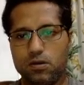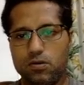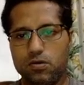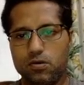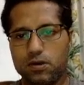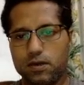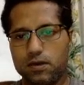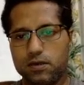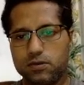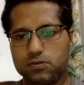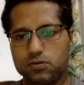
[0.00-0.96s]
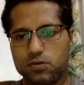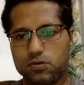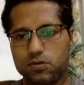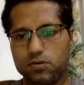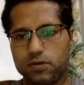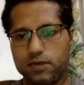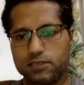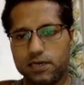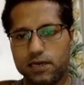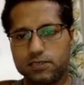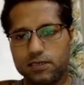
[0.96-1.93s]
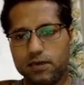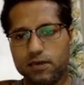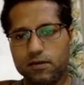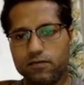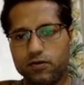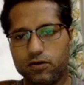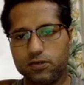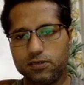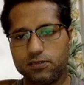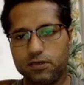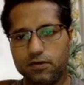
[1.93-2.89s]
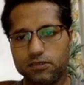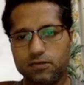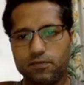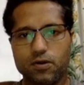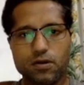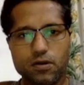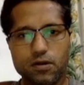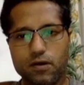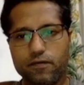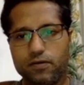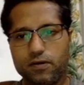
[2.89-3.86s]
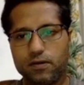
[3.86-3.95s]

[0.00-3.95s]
Okay, so it is asking what is the reciprocal of